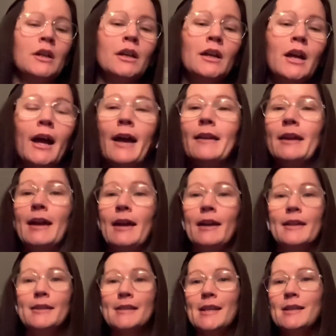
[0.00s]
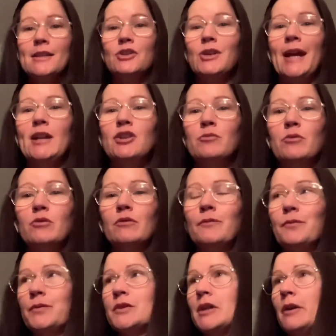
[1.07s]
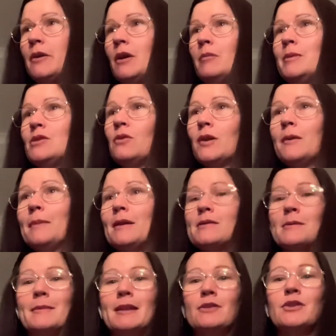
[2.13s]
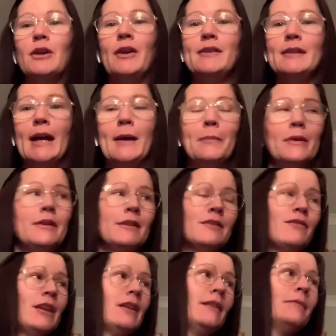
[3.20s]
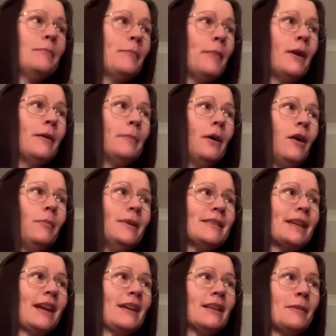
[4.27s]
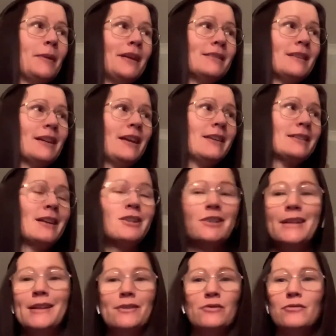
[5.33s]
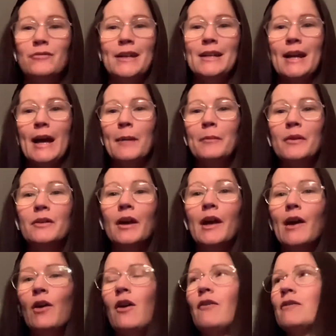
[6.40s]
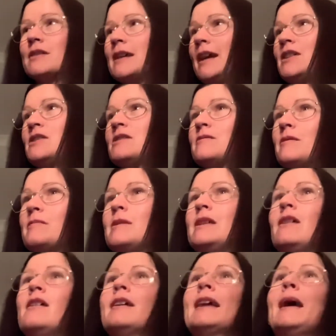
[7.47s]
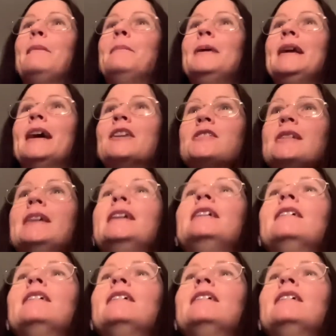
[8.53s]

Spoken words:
And it's interchangeable. So I'll be talking about something that's going to happen, but I'll be saying that basically, essentially, it's already happened. Conversations with me can be actually